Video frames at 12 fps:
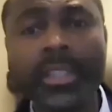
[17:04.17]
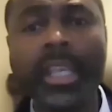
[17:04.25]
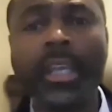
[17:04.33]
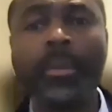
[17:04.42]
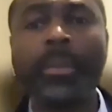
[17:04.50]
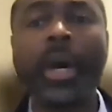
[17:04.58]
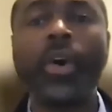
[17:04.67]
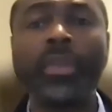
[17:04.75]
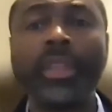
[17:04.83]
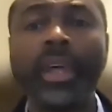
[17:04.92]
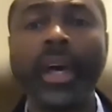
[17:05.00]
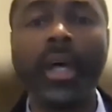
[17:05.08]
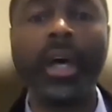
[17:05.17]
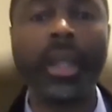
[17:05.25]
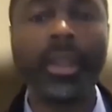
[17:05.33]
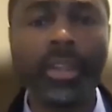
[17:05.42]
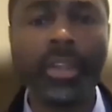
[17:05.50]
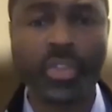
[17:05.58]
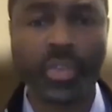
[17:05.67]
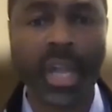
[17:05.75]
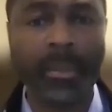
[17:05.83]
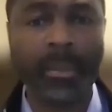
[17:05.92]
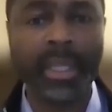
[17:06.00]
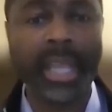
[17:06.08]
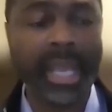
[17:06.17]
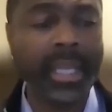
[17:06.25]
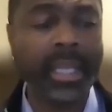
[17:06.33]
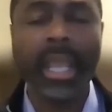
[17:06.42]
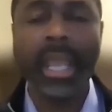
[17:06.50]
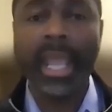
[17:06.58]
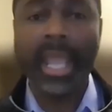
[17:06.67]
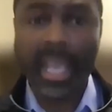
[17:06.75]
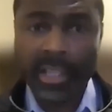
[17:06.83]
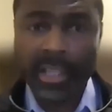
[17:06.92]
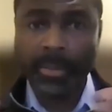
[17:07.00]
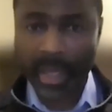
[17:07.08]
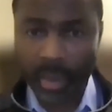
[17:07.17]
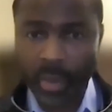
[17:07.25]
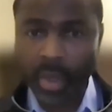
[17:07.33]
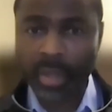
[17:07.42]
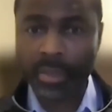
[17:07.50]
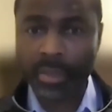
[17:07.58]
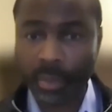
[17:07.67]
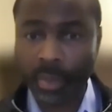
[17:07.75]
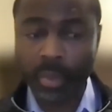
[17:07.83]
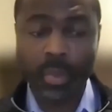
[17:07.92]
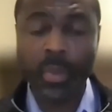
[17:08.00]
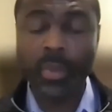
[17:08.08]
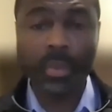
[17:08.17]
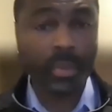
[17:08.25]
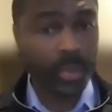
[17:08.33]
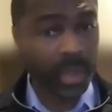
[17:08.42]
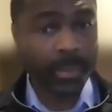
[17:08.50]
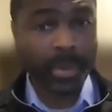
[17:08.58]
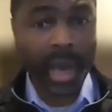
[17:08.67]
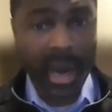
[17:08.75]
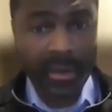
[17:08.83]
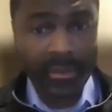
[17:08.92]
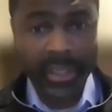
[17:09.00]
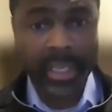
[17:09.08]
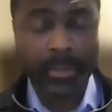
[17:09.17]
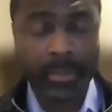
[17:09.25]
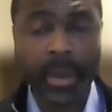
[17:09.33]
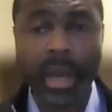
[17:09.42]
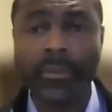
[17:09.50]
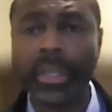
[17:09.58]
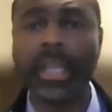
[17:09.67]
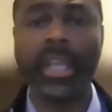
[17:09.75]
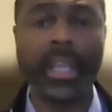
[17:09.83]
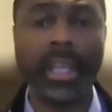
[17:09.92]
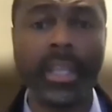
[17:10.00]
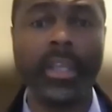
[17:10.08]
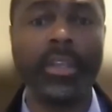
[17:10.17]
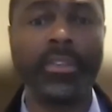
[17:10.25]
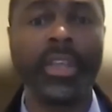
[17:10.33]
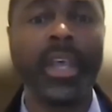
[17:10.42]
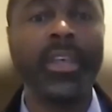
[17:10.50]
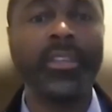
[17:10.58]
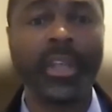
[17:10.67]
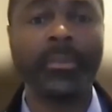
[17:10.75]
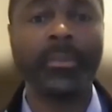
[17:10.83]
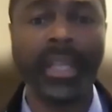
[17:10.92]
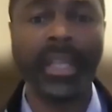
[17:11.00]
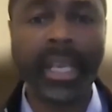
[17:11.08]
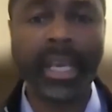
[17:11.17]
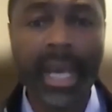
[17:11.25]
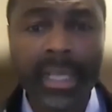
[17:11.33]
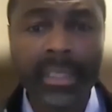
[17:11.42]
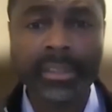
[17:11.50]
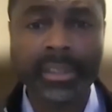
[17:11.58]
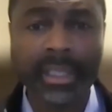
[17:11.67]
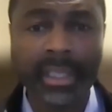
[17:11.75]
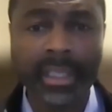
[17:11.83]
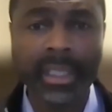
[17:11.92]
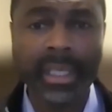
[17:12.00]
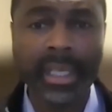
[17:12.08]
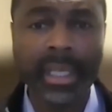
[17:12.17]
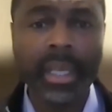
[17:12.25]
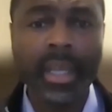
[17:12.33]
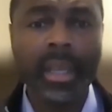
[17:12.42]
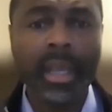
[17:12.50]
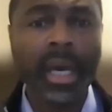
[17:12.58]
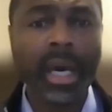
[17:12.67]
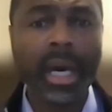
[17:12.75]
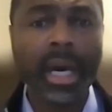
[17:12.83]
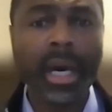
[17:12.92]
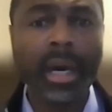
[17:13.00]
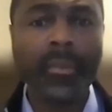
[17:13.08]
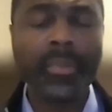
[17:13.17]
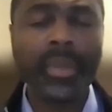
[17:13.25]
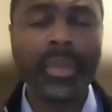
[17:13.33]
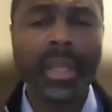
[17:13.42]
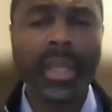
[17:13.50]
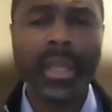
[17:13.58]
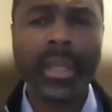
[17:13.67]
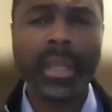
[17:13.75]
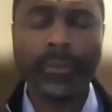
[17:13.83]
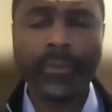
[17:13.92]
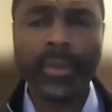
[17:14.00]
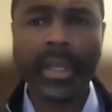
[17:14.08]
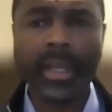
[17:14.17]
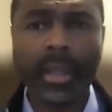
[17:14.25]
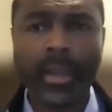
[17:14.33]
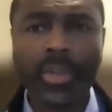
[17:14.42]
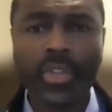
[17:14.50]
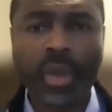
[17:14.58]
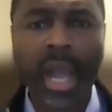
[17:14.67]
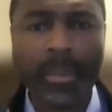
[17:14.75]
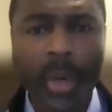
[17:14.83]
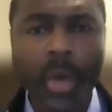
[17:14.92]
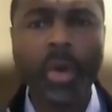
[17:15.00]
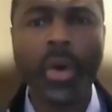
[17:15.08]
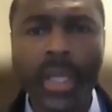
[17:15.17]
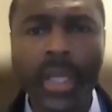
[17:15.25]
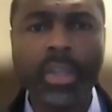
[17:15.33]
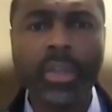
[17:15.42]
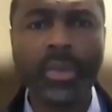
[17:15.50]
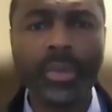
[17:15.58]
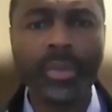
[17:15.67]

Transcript: think about the other trauma that he's been going through with poverty. Poverty mm-hmm. is something that constantly um, inflict trauma on you.